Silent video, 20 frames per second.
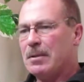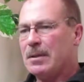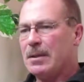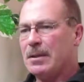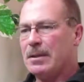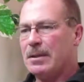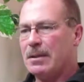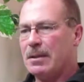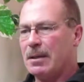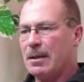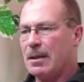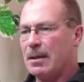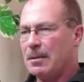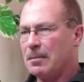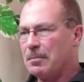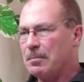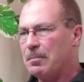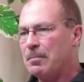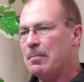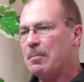And
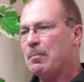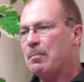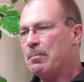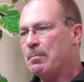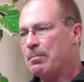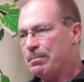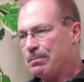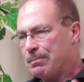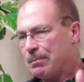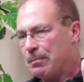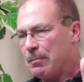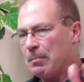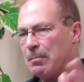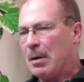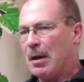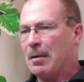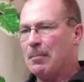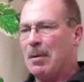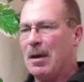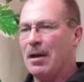
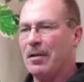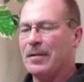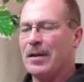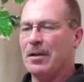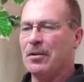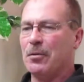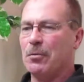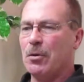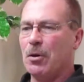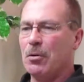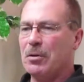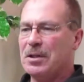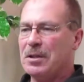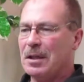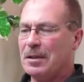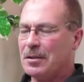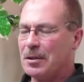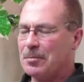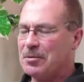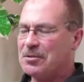about a mile down the road, he
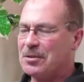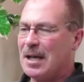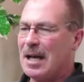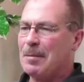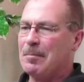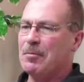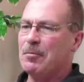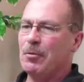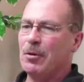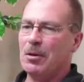ended up stopping.